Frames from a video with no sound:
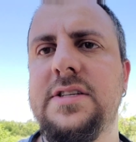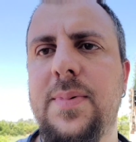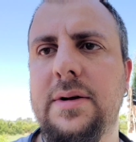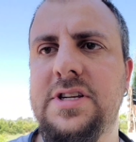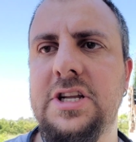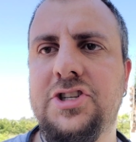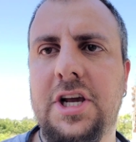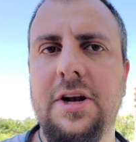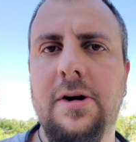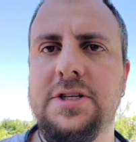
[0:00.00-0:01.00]
is about to eat
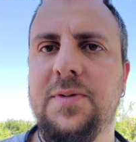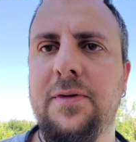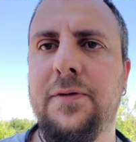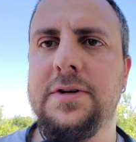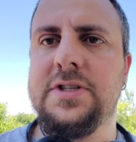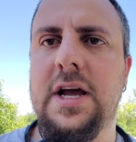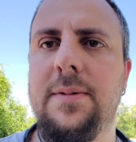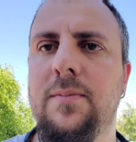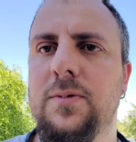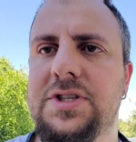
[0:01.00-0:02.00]
chicken hearts for the first
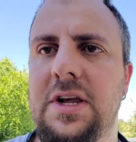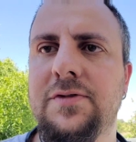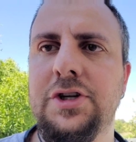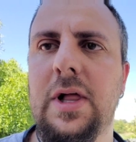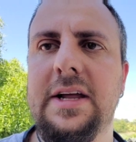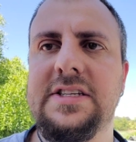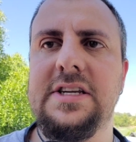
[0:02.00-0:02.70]
time. We'll see if she likes